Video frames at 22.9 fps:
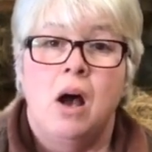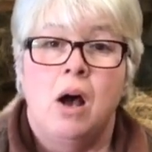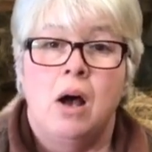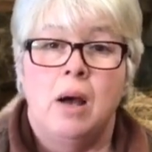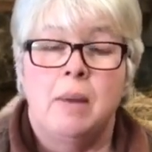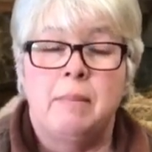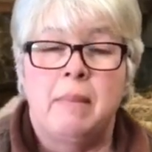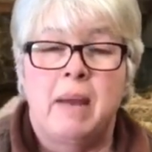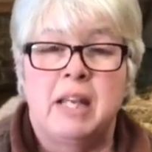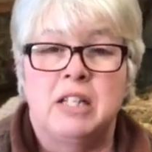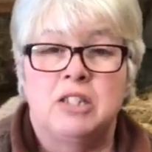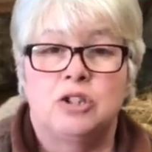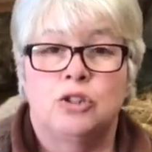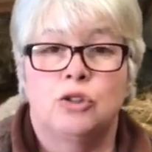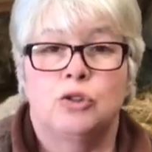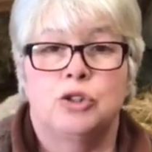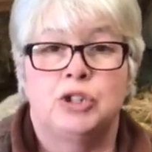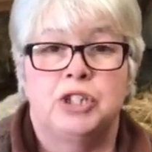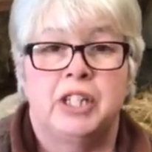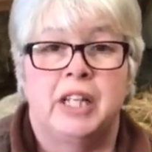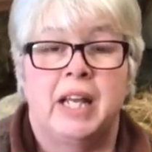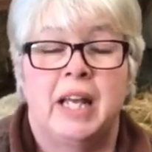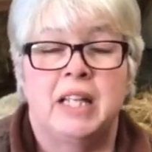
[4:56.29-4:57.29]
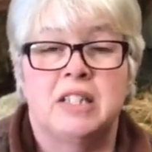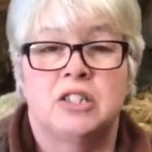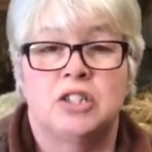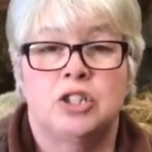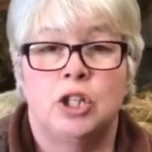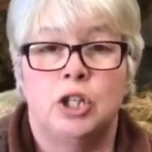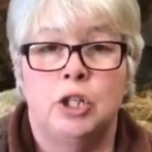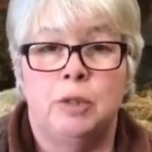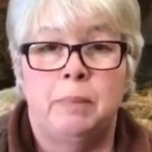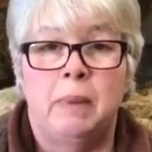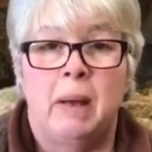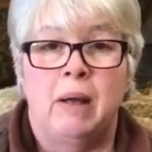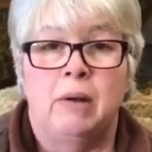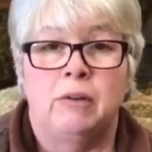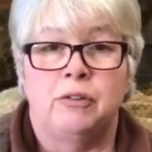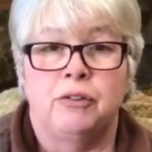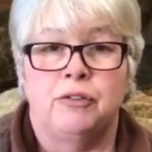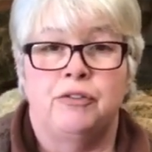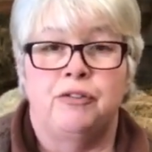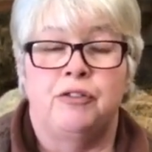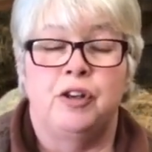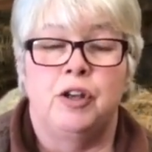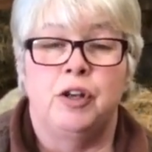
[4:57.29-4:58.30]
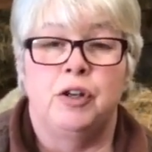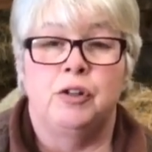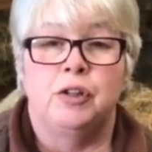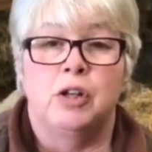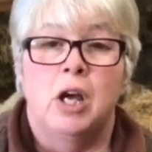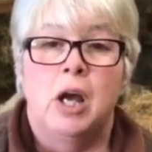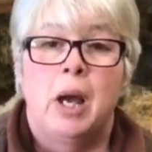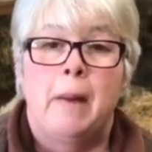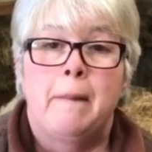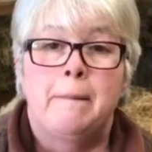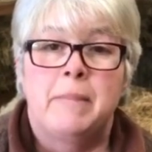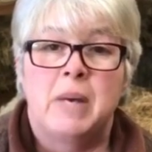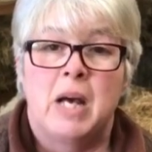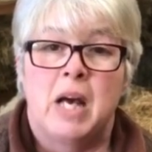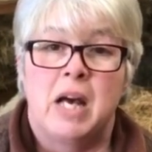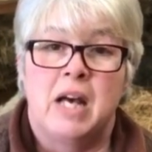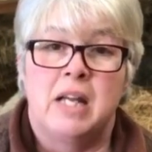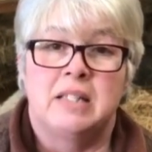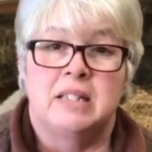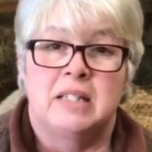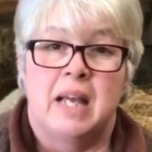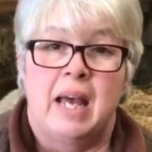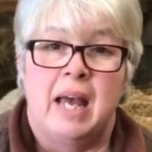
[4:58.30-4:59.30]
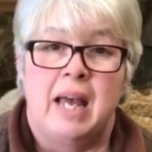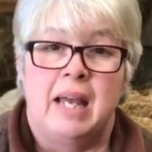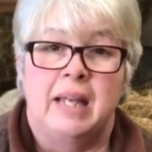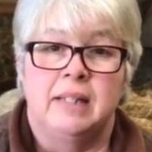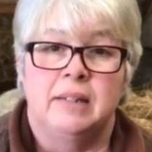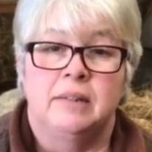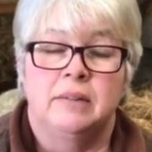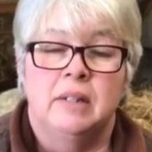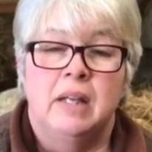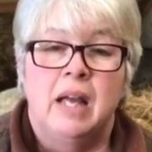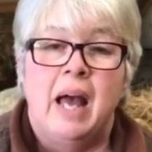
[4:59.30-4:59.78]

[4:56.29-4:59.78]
I make sure she gets 2 pound of food per day.